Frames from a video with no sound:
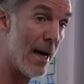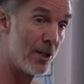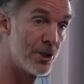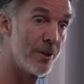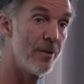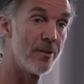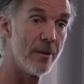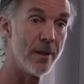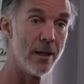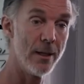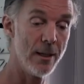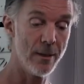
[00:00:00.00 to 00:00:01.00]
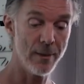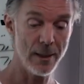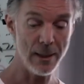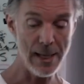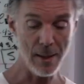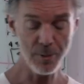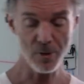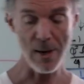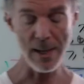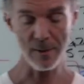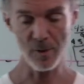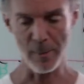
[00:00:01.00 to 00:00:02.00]
actions in the
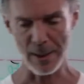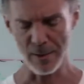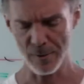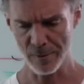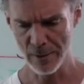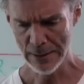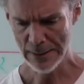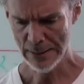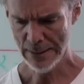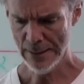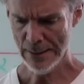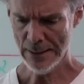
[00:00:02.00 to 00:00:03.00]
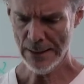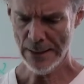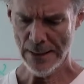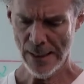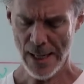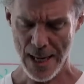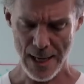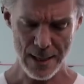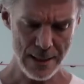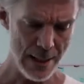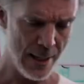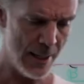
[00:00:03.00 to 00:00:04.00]
abstract space,
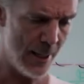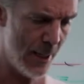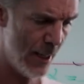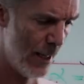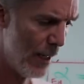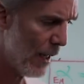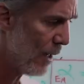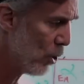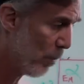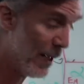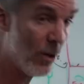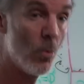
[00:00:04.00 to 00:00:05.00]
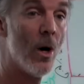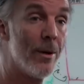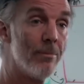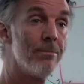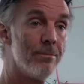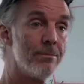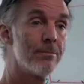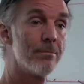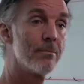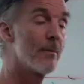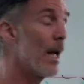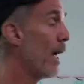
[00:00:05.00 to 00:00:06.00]
and you pick one,
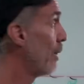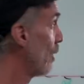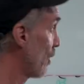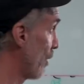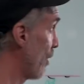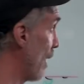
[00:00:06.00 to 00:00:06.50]
and there's a